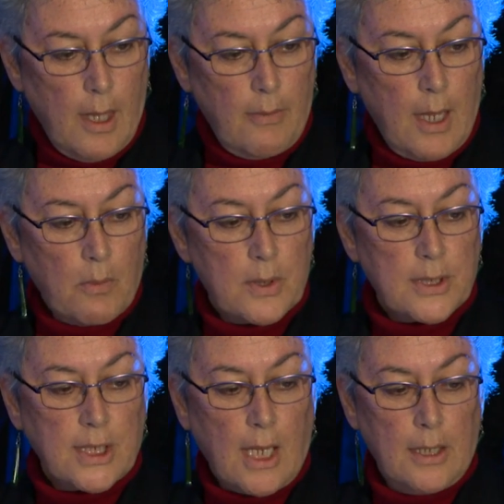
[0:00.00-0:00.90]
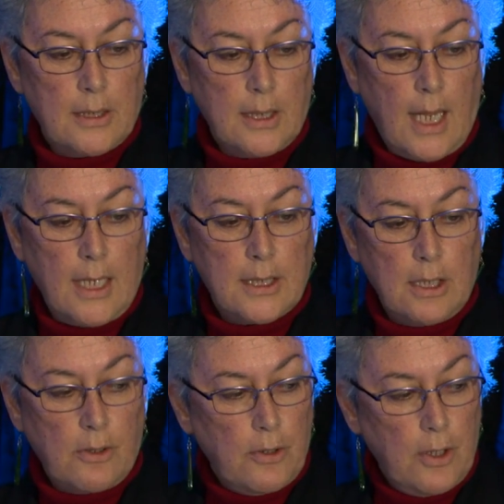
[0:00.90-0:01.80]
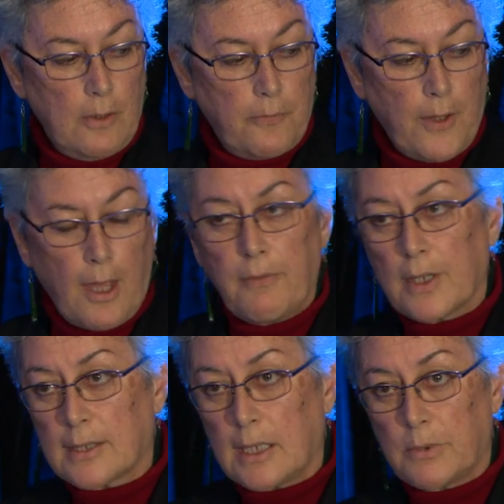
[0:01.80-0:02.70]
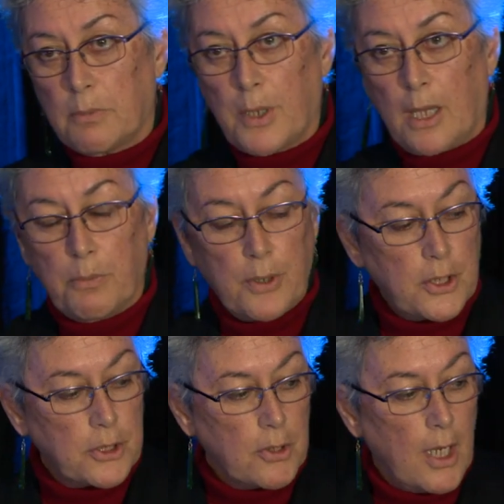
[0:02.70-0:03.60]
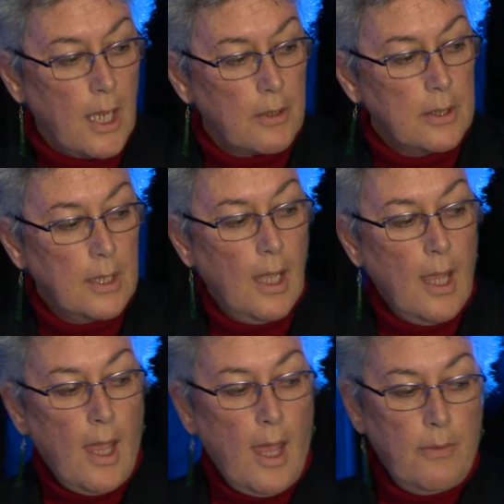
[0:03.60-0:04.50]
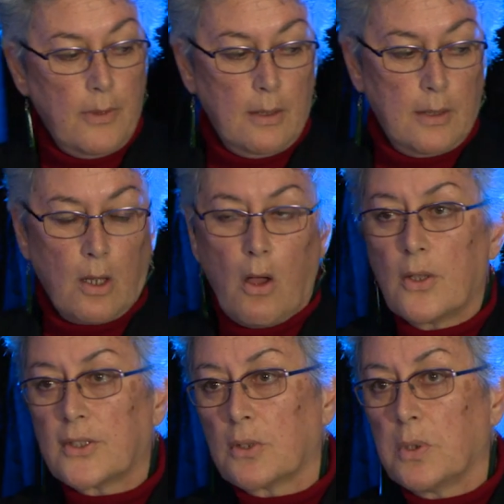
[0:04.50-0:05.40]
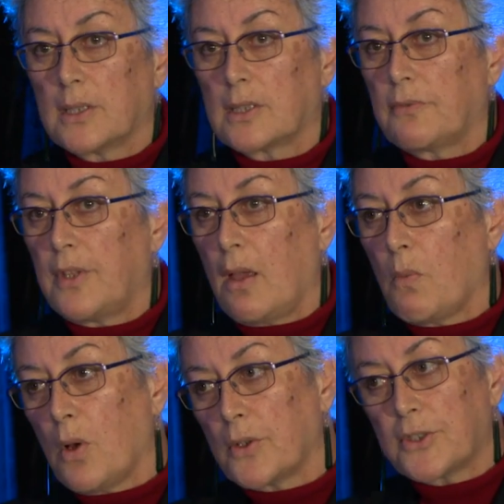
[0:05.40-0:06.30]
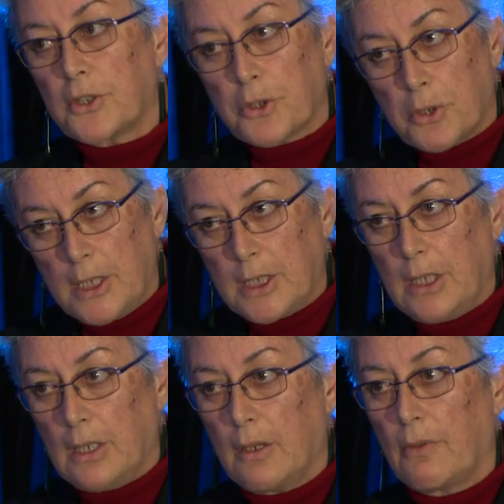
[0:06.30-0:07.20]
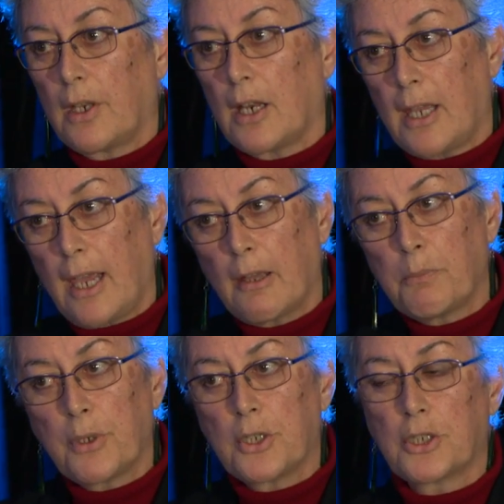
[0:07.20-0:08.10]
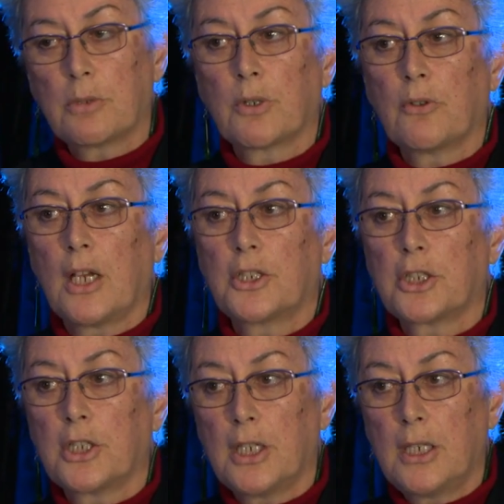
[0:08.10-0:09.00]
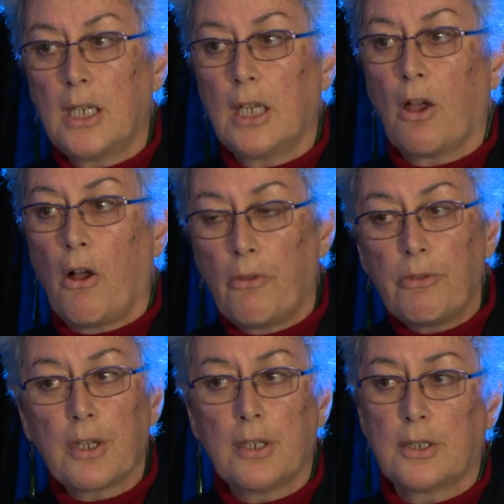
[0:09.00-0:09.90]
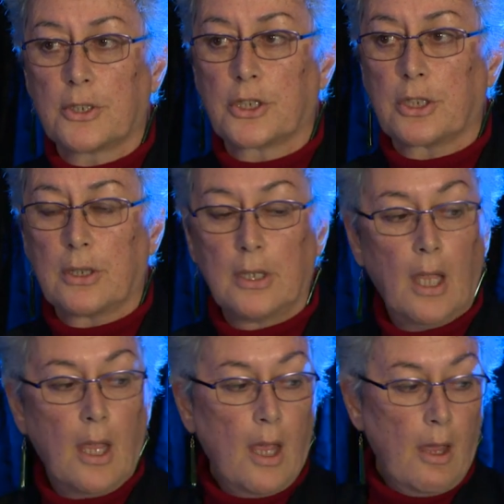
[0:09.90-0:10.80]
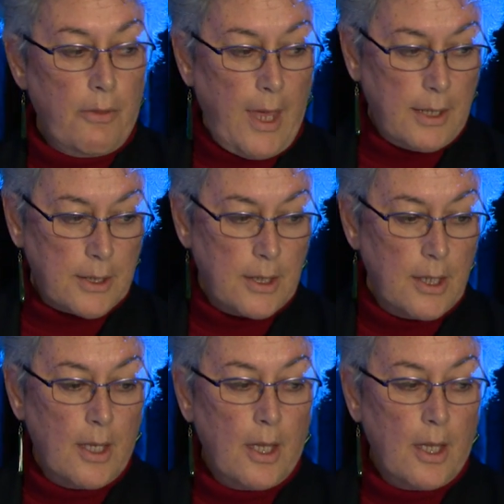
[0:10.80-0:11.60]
And that was signed in 1835, accepted by the British Crown, and then the consequence of that was the treaty that allowed British immigration in here on the condition that